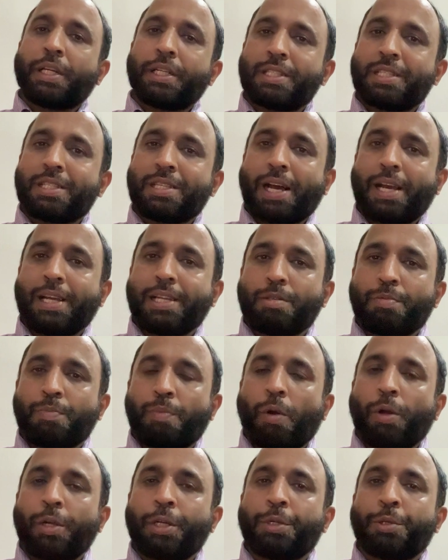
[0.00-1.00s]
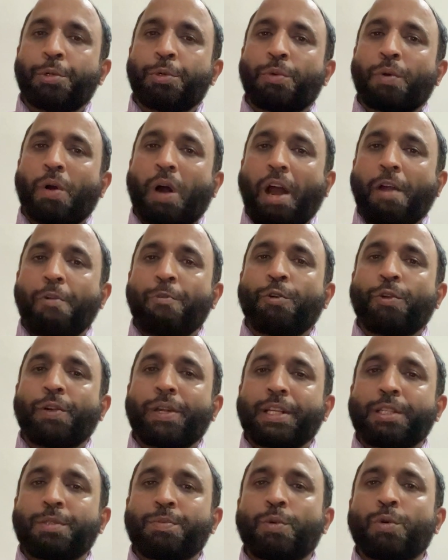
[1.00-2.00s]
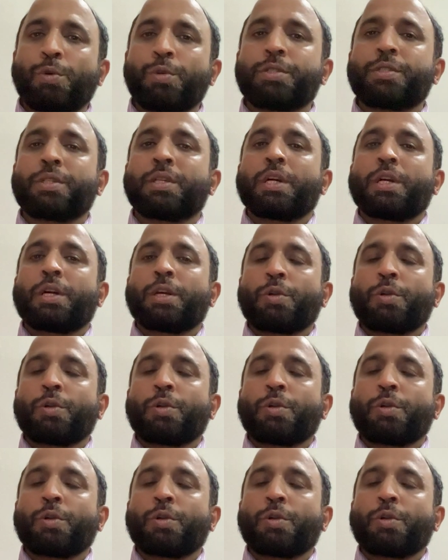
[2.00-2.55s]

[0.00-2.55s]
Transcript: insights point to iPhone exports